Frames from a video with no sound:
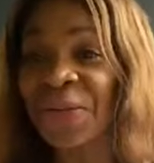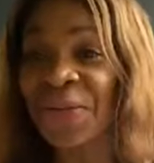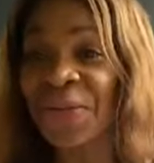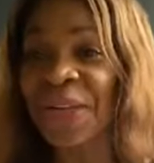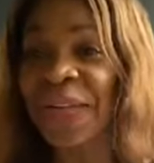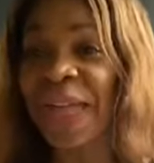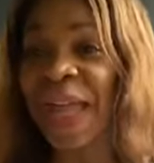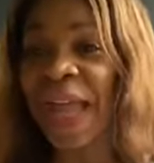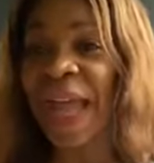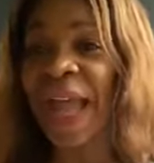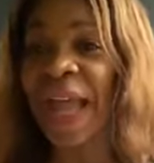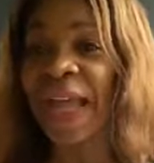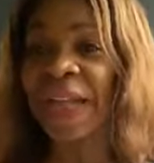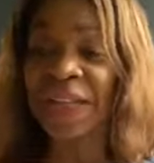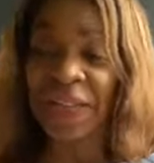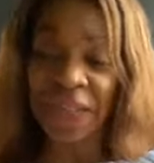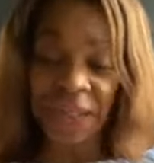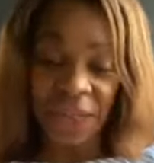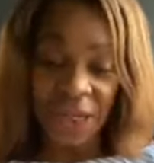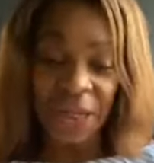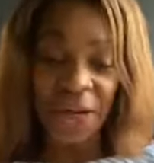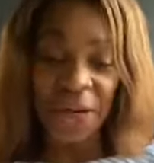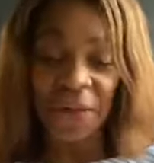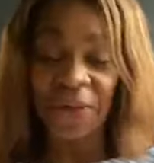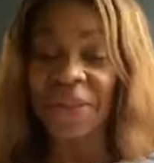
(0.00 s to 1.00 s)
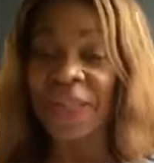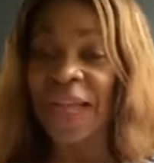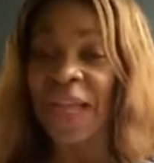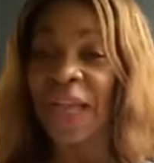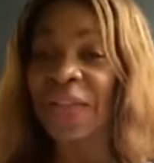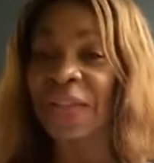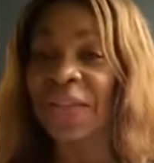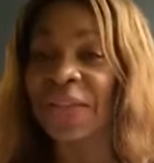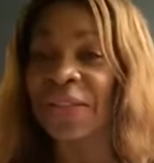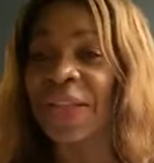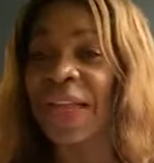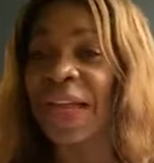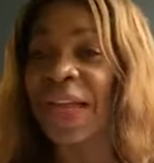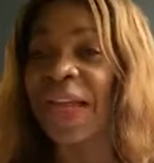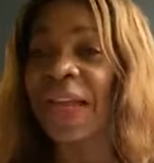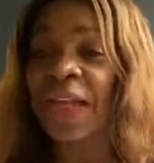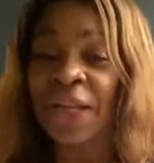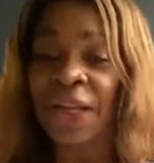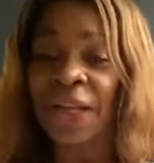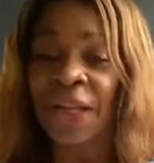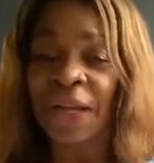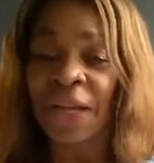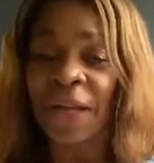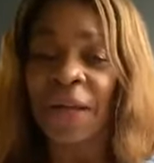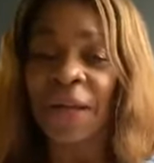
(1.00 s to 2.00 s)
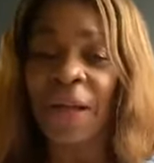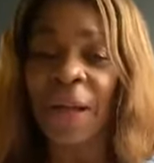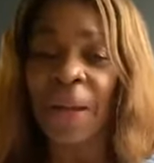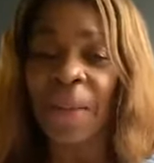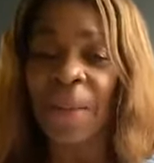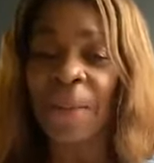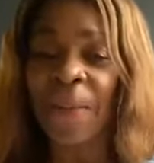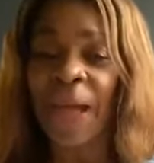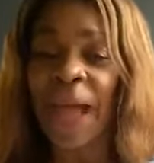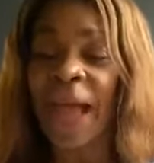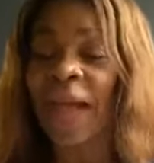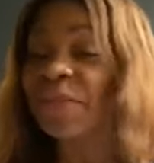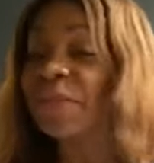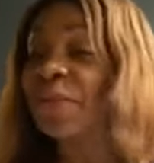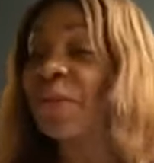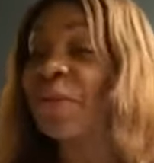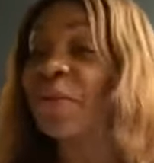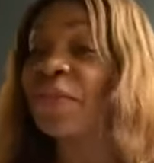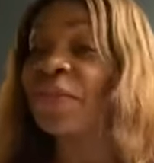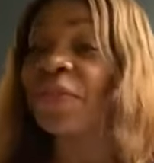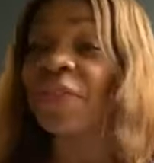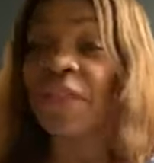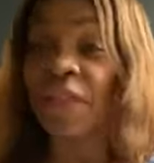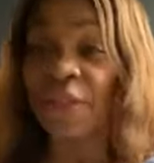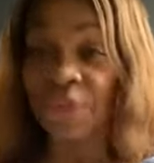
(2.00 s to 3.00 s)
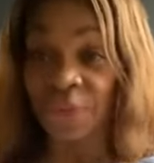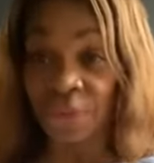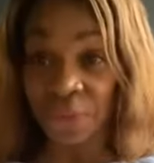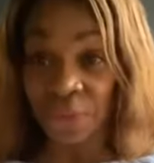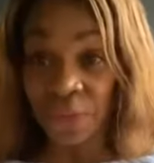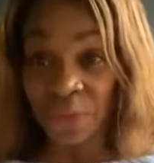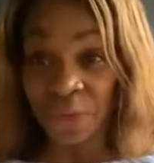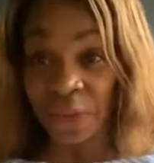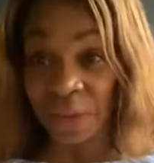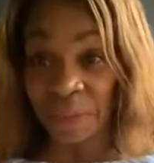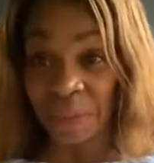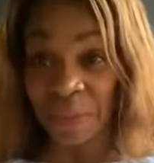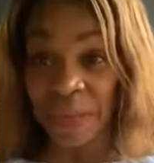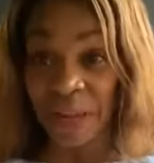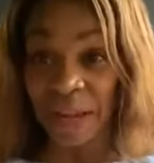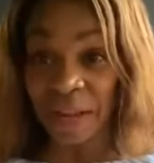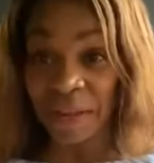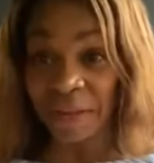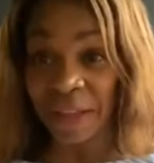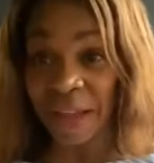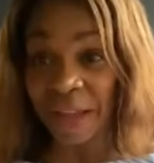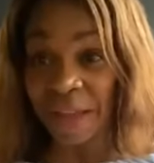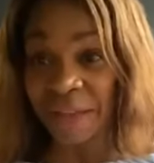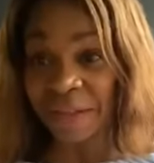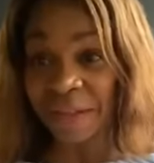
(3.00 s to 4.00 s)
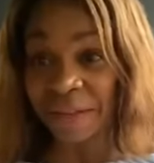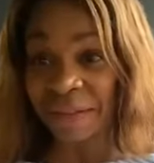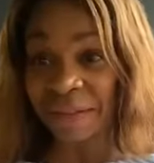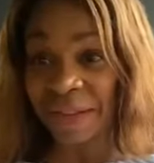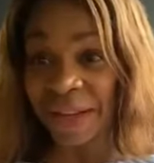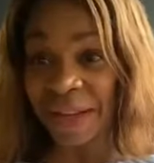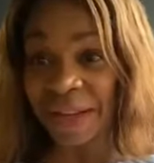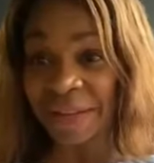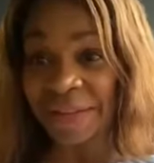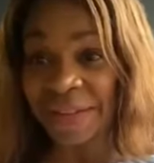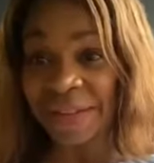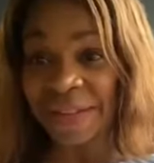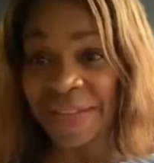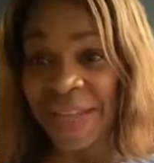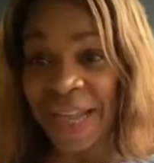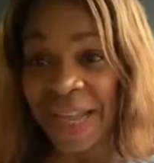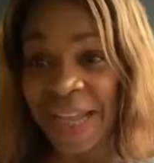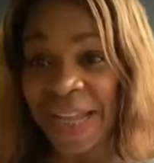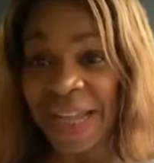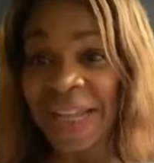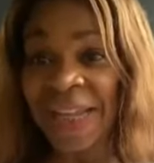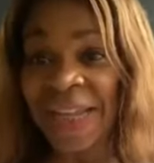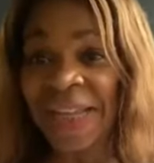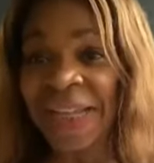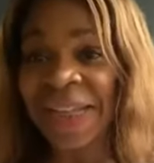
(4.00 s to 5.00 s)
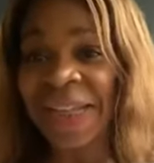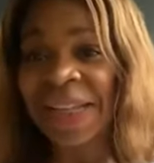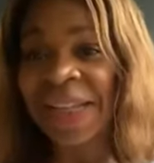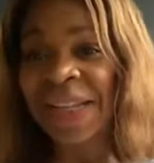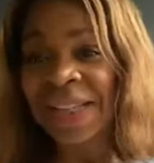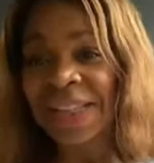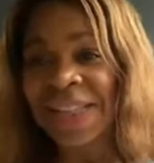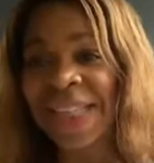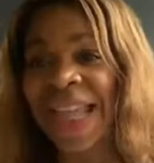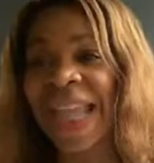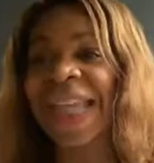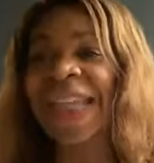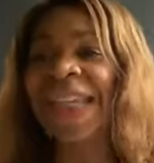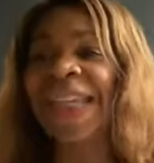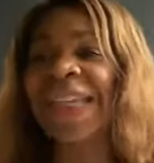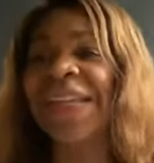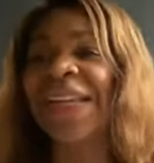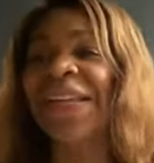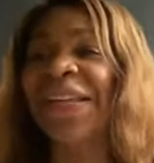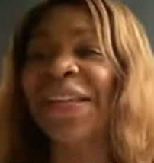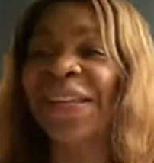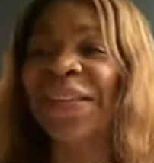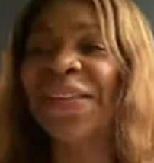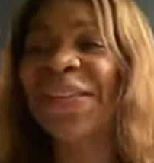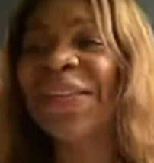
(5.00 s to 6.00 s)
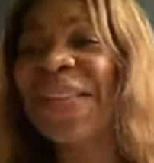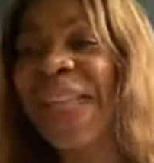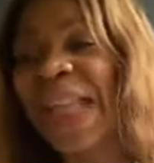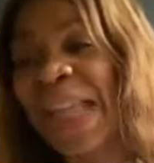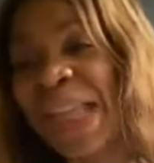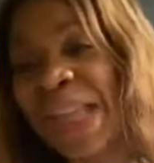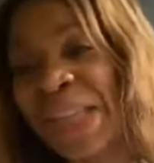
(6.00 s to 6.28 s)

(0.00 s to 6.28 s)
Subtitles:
can, that adults need 40 minutes exercise a day. Thank you.